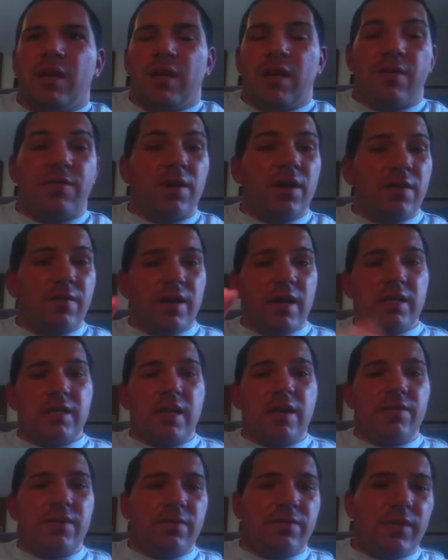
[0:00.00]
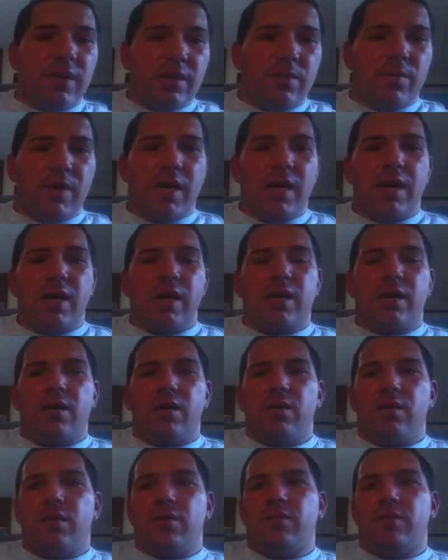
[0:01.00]
if any of you guys have any feedback
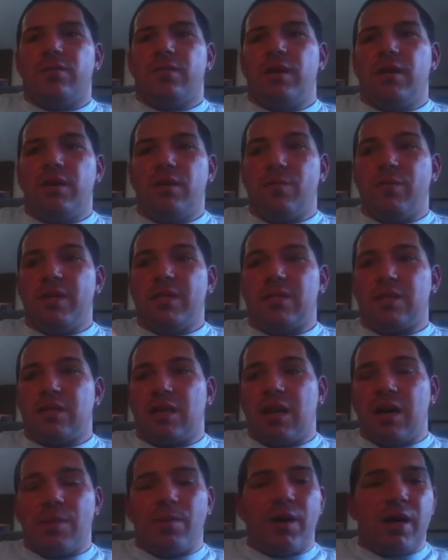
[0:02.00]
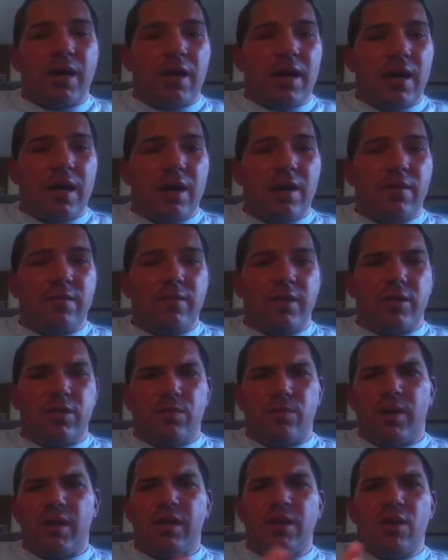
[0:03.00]
of any of the pieces that I might have that
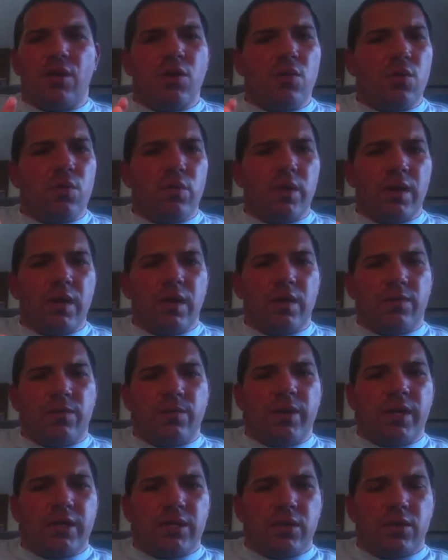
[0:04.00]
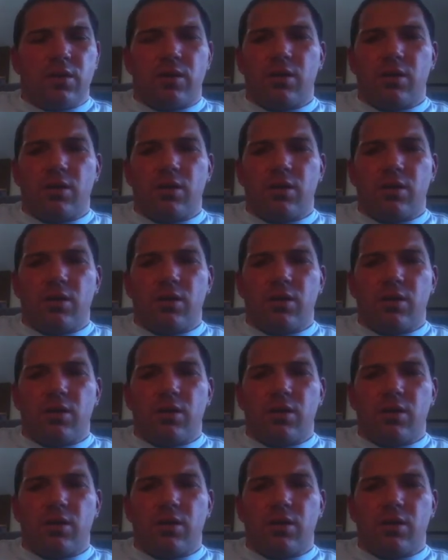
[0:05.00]
you might know any information